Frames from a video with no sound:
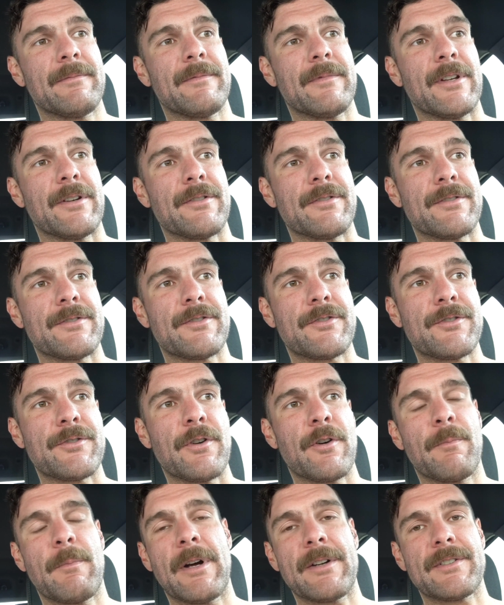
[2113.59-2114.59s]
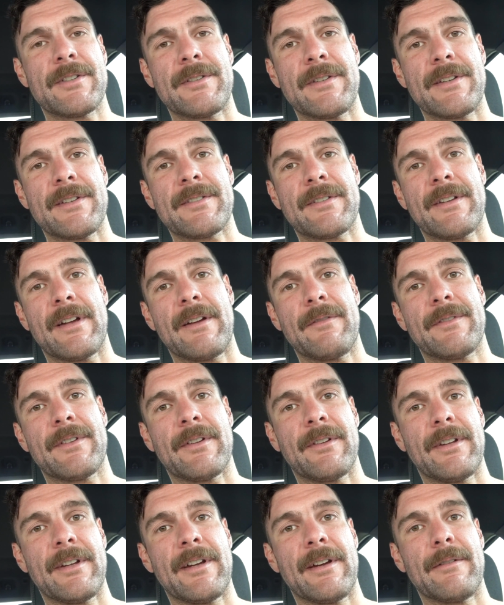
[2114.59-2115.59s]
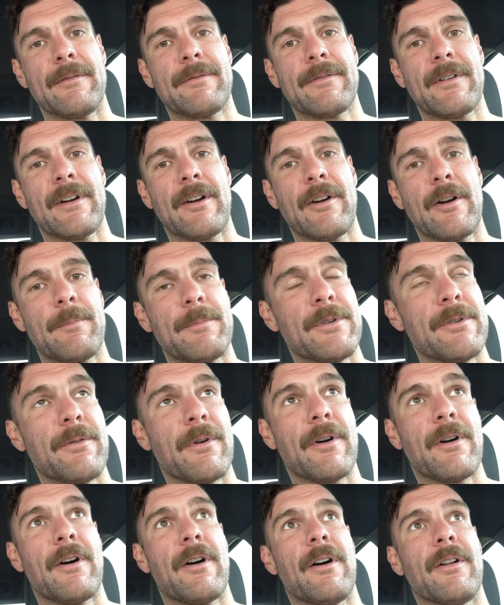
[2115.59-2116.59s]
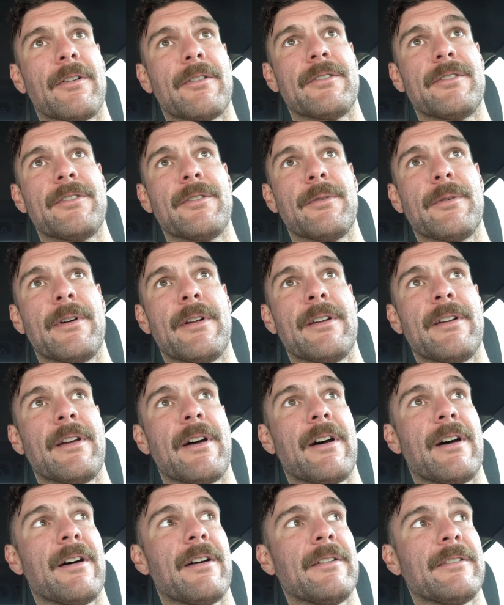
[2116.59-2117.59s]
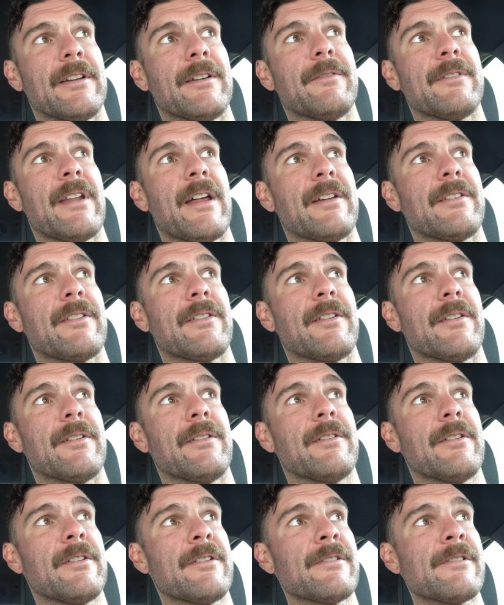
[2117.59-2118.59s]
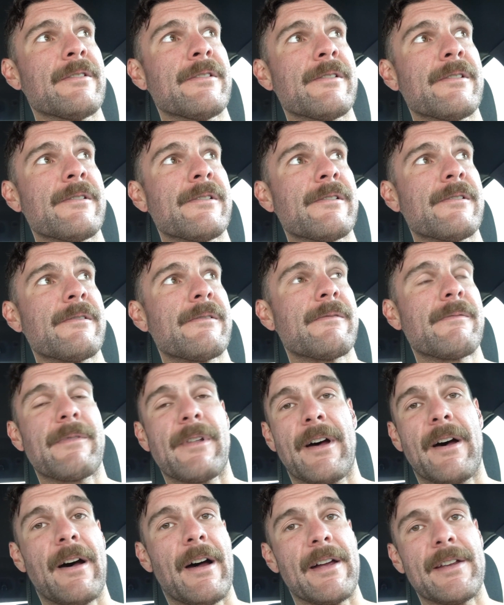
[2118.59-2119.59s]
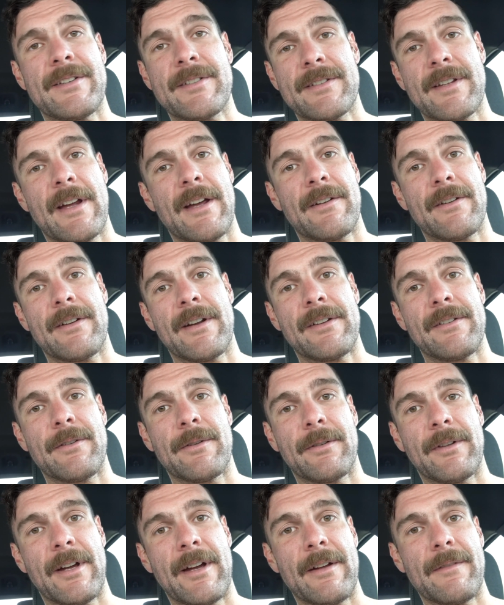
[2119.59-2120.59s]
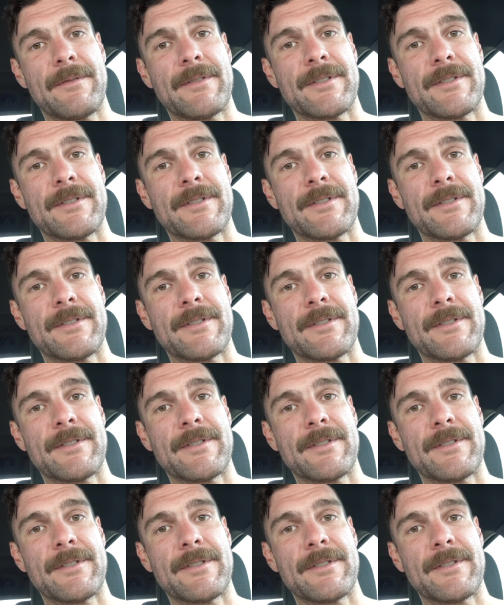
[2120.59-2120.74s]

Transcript: There's so much in this life to live. I hope you all are living that to the highest standard in your life.